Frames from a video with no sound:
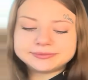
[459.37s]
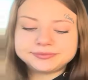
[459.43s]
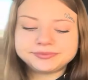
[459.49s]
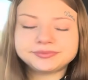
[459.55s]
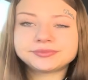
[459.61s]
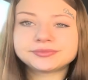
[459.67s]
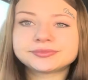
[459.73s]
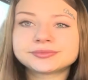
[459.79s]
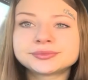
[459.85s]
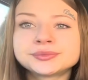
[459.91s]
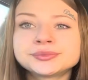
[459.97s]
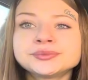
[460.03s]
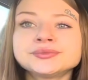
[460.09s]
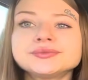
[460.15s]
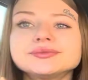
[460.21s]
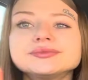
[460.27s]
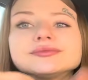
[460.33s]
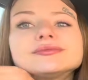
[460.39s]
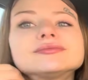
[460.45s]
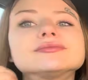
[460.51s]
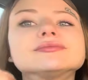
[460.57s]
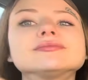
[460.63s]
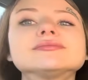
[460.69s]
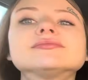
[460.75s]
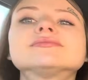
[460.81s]

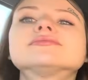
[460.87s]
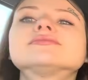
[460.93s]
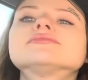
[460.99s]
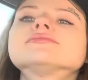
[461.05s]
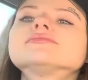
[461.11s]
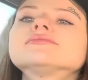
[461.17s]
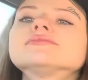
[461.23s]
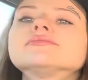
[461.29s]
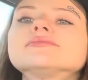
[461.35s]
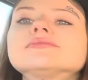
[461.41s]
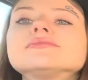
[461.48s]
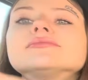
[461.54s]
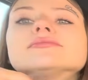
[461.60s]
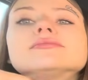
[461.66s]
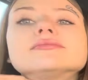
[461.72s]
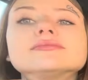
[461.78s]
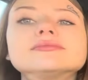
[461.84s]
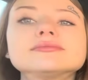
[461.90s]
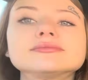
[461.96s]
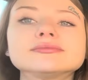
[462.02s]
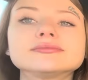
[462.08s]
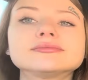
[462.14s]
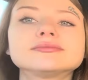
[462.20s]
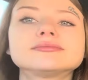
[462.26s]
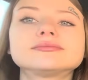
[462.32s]

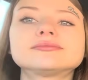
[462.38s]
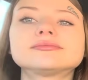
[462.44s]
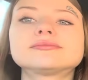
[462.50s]
The person shown says nothing.